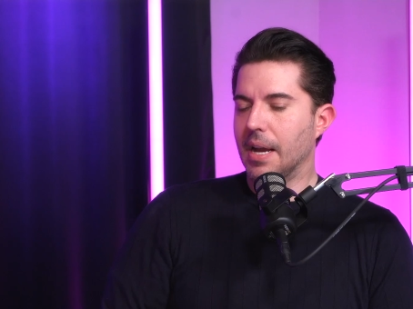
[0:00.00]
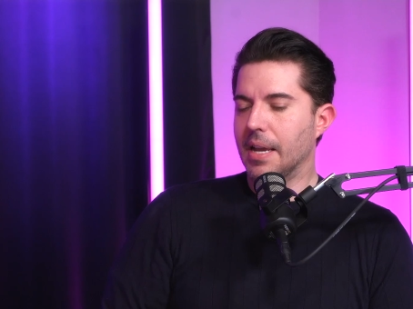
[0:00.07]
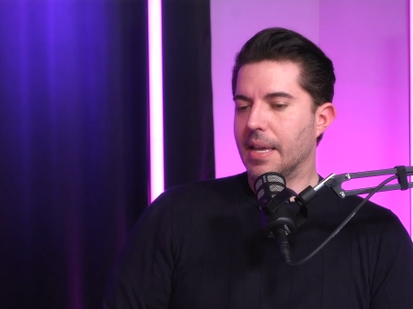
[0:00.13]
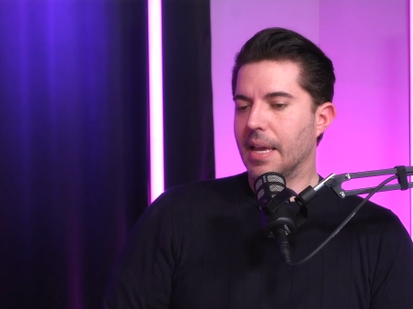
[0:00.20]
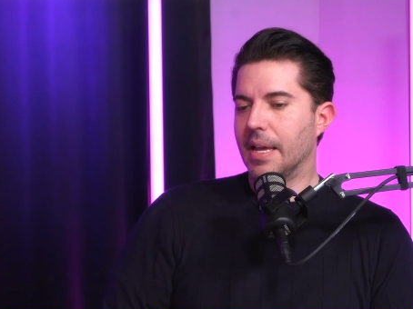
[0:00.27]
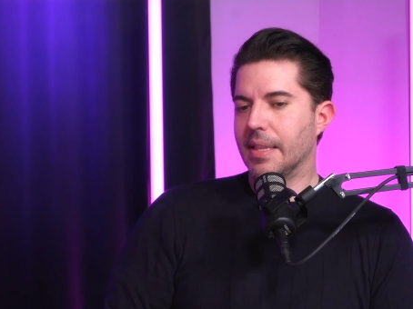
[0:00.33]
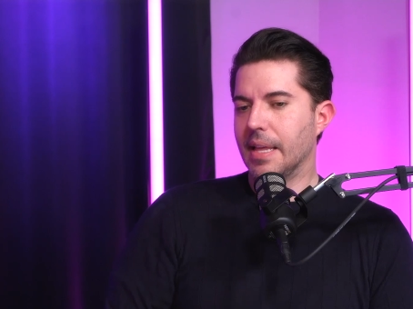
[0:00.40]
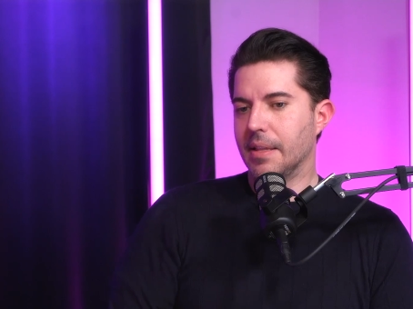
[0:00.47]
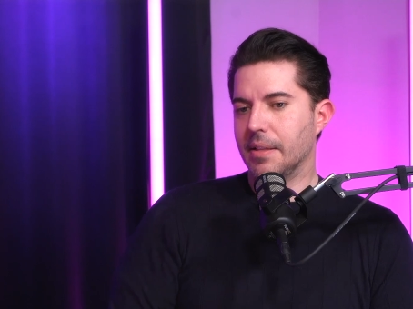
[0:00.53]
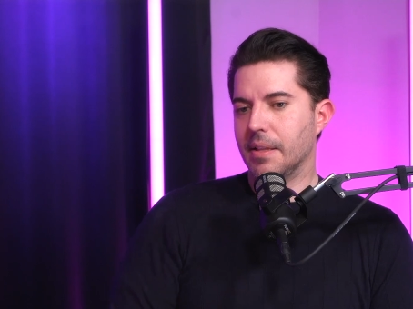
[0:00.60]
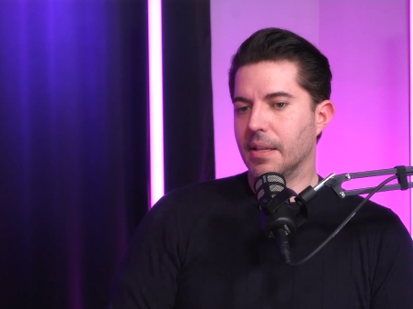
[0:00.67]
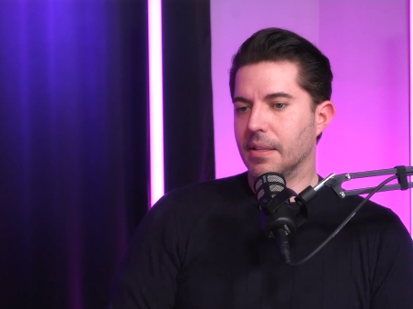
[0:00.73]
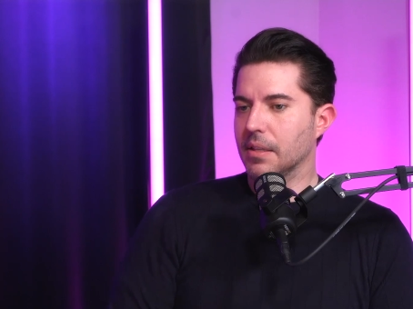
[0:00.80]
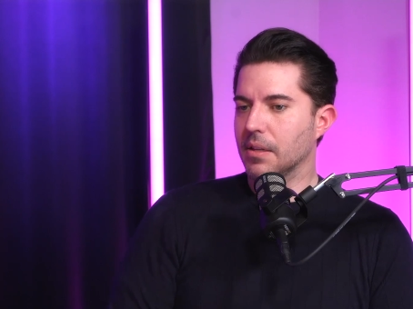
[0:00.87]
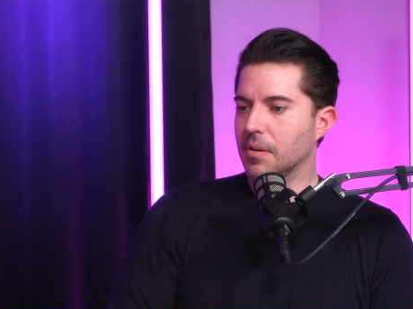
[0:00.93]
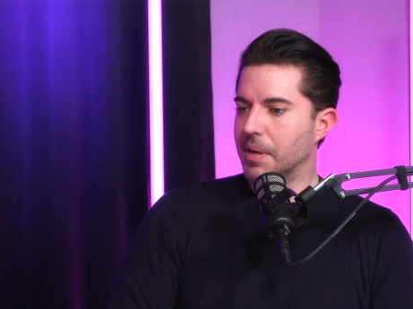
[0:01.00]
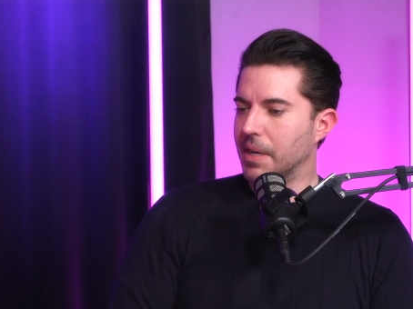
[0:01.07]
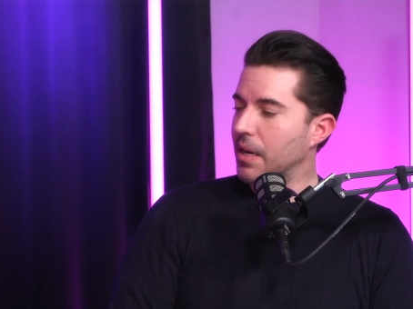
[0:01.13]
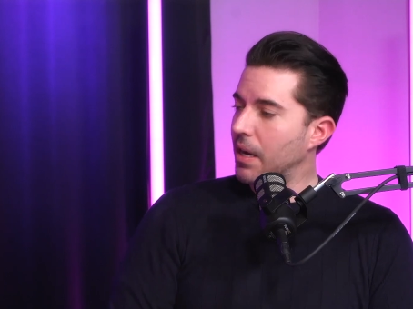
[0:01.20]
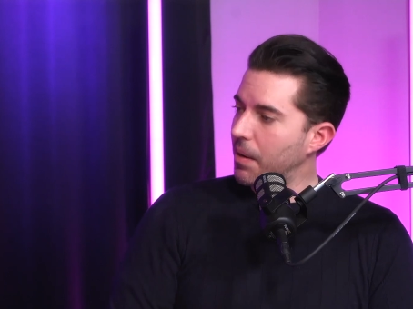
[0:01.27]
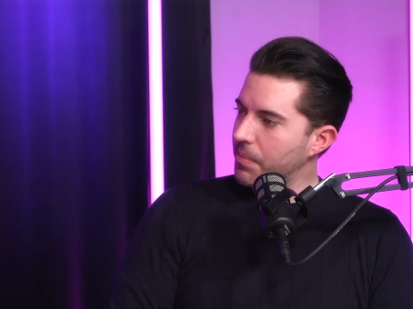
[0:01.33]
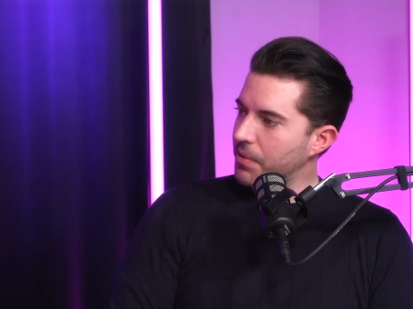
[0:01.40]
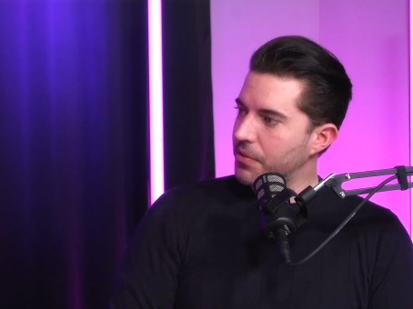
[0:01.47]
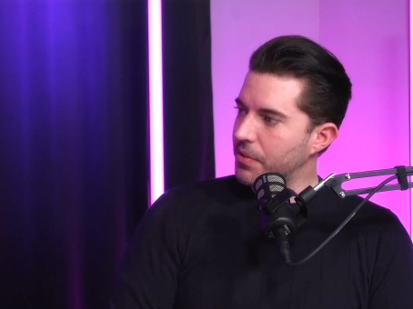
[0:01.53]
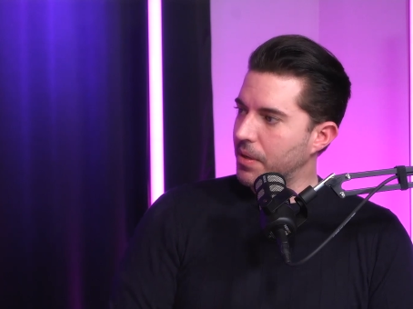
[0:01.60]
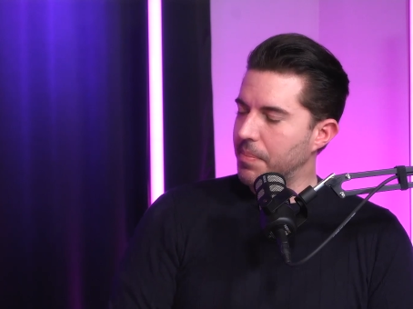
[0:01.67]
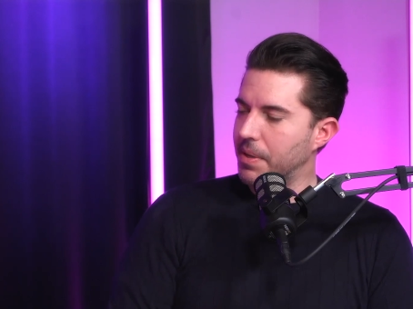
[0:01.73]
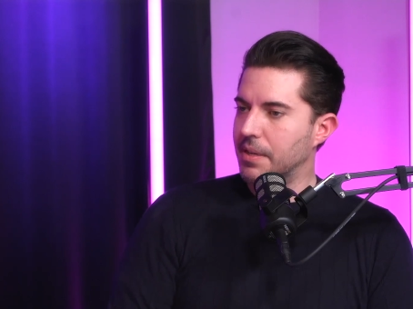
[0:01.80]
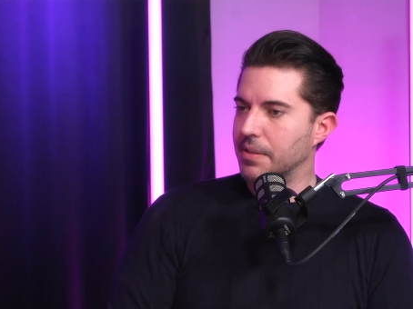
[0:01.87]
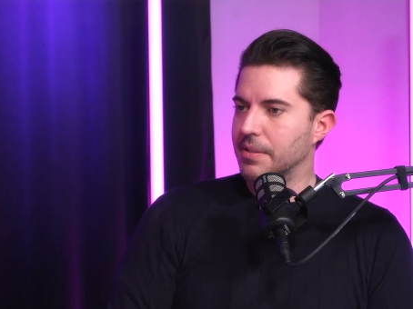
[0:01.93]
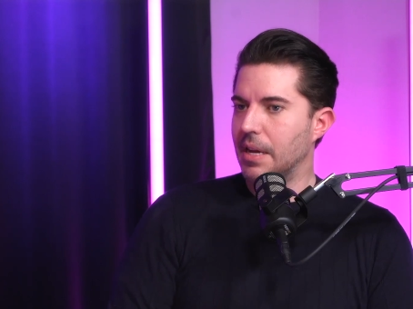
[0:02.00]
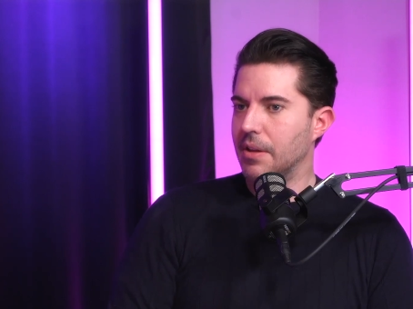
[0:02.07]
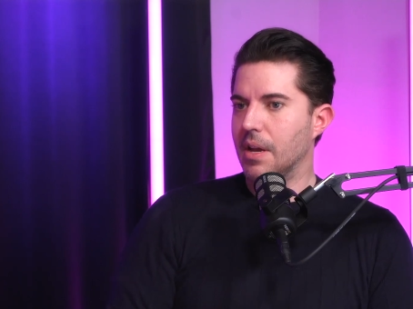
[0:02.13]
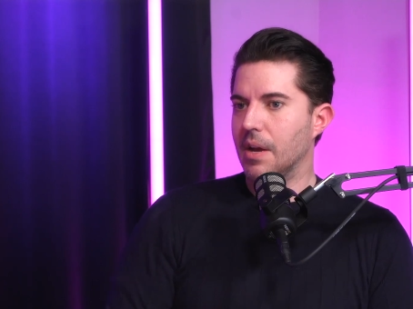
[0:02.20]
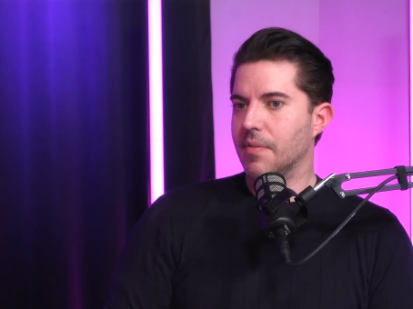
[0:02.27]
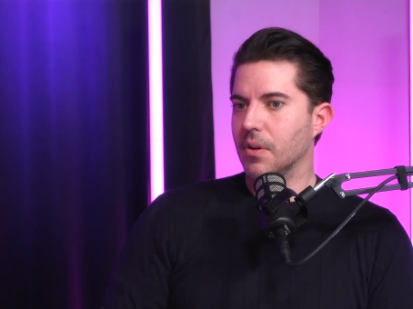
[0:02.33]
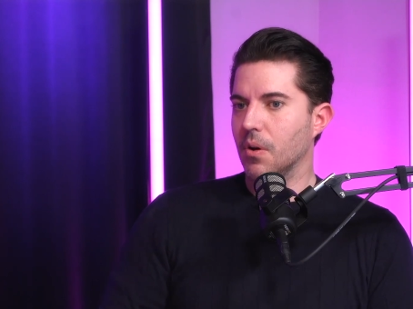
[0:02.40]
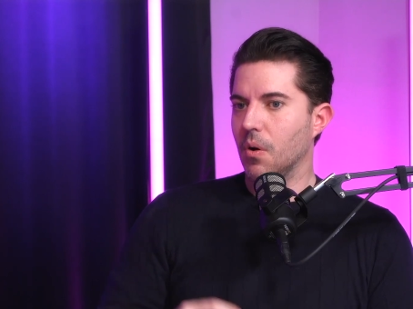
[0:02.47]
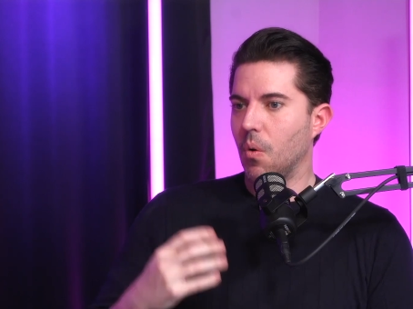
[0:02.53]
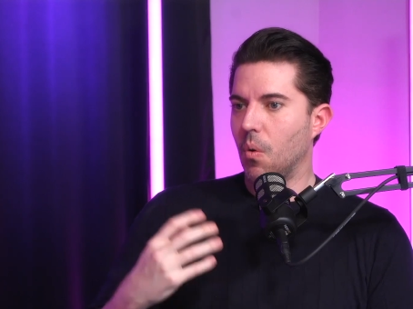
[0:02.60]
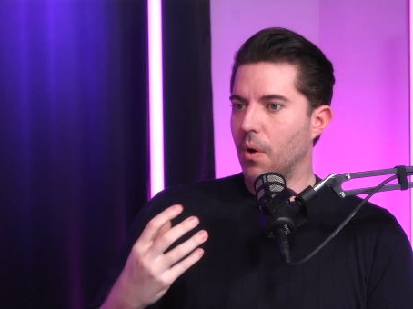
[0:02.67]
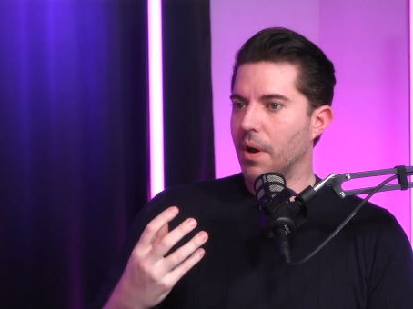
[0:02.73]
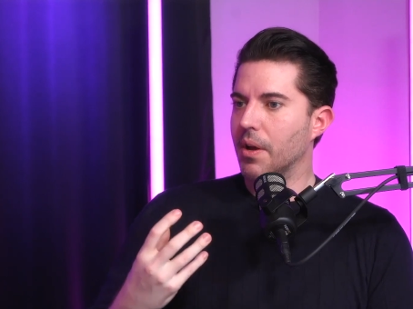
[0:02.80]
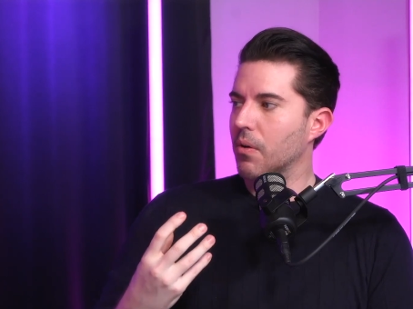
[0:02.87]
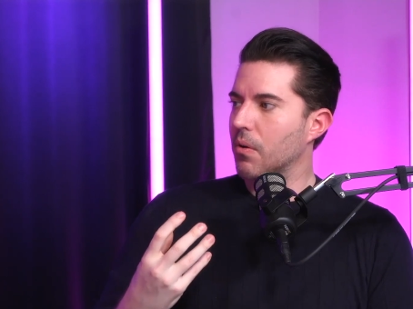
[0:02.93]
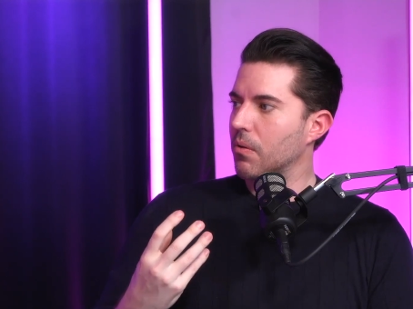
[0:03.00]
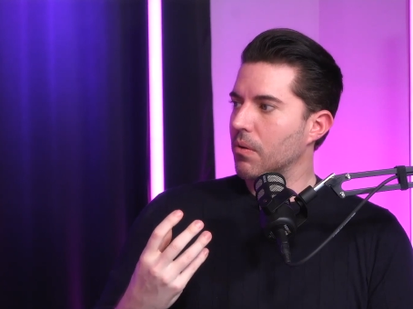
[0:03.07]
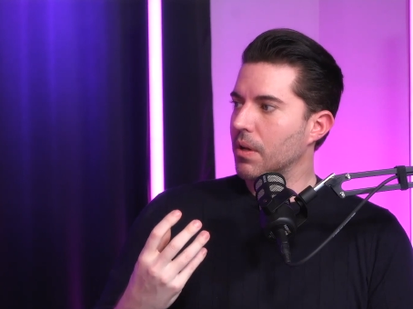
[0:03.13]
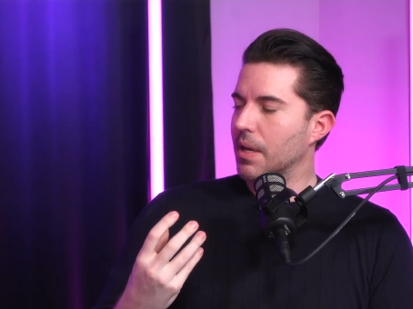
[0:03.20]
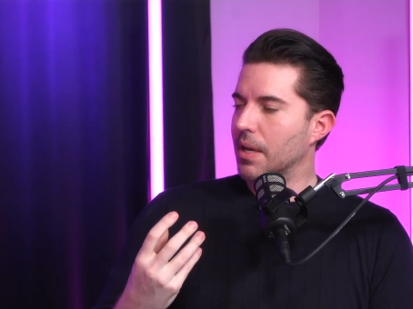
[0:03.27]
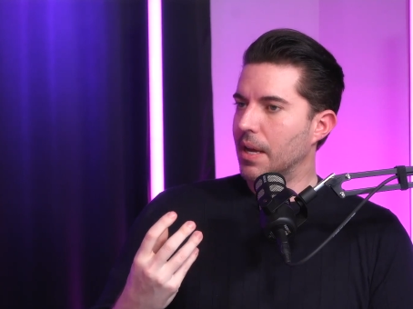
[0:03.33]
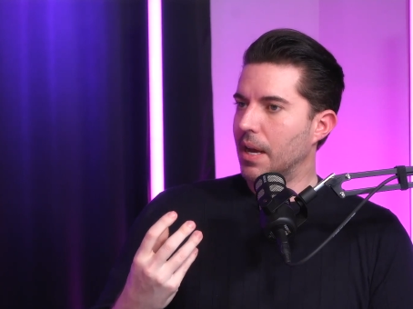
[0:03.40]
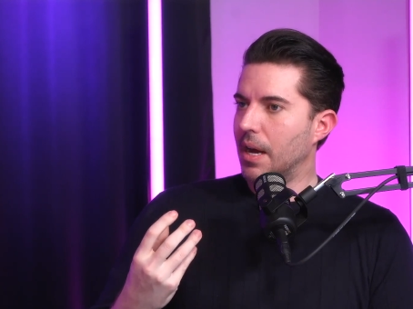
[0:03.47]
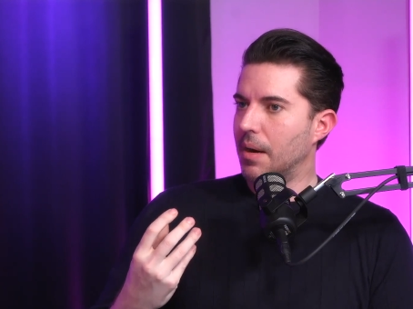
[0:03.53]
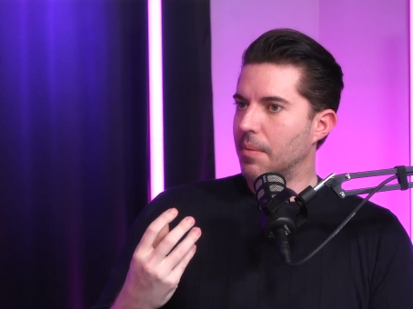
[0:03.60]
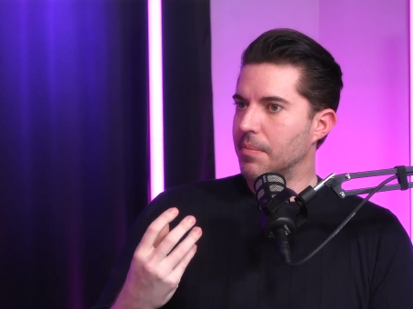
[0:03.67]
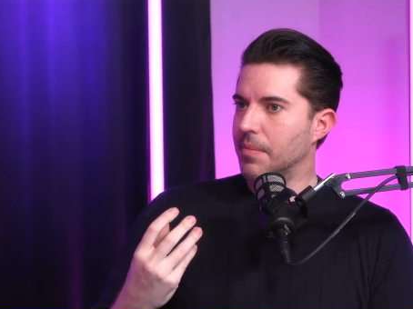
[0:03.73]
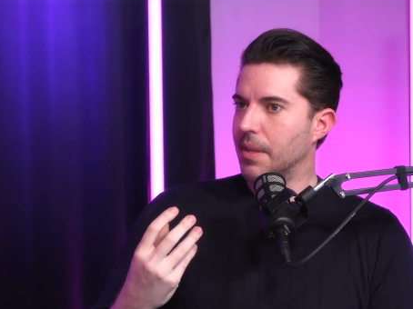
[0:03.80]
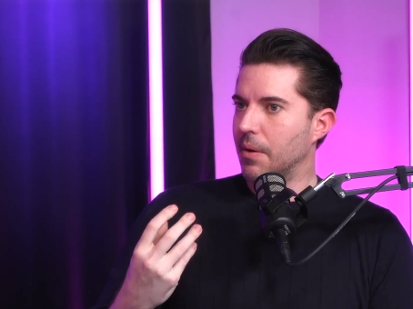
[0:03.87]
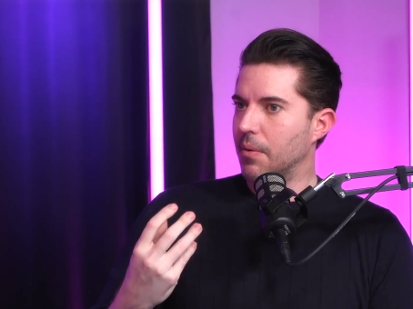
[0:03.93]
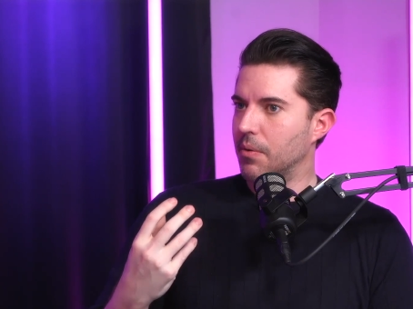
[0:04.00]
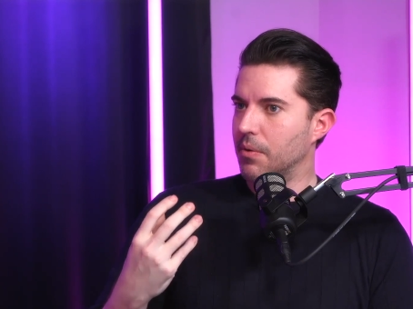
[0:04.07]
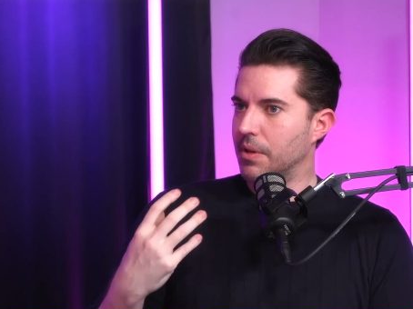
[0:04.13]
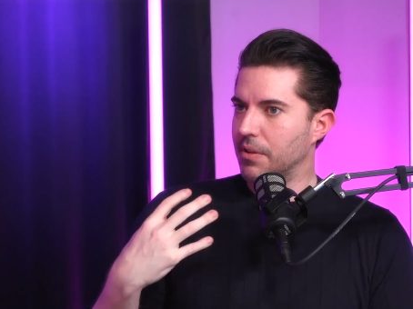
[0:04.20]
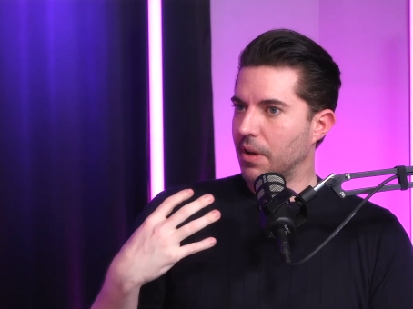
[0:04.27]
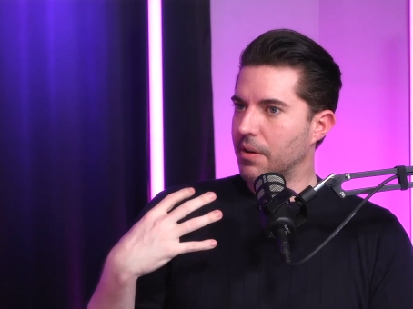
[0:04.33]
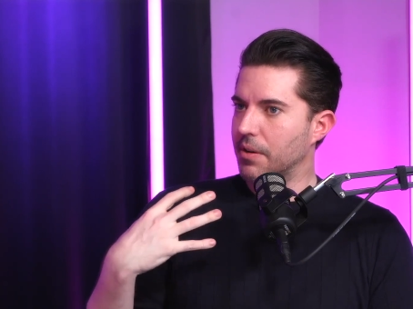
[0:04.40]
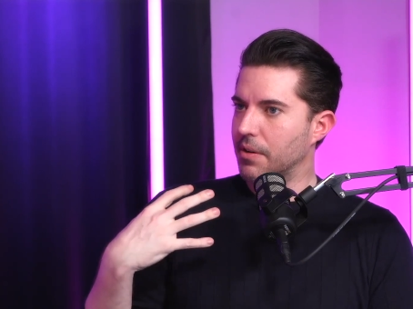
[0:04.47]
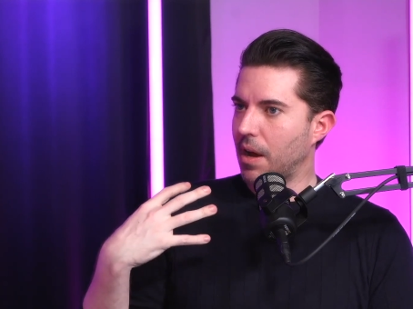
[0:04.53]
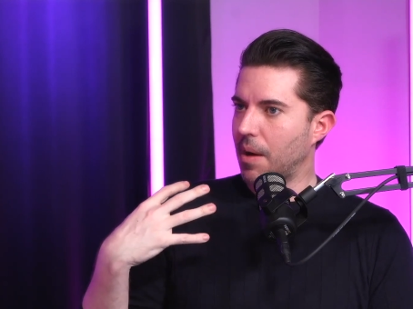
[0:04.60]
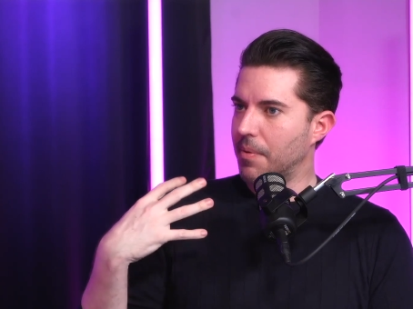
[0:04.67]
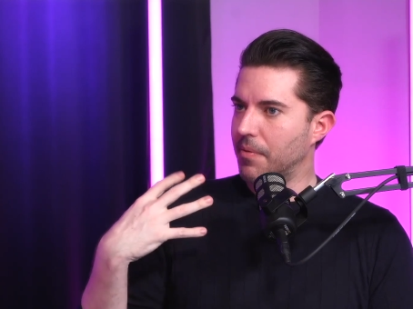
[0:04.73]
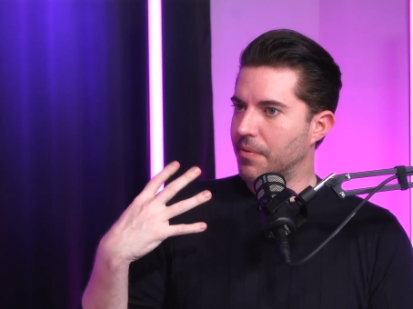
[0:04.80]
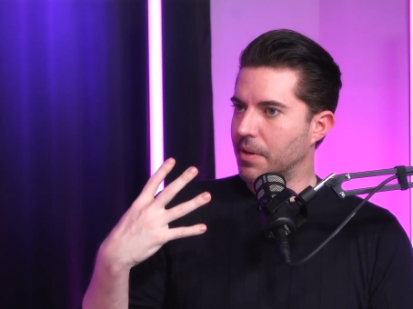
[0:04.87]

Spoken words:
Again, that a little bit cumbersome, because now you have an oil that is on top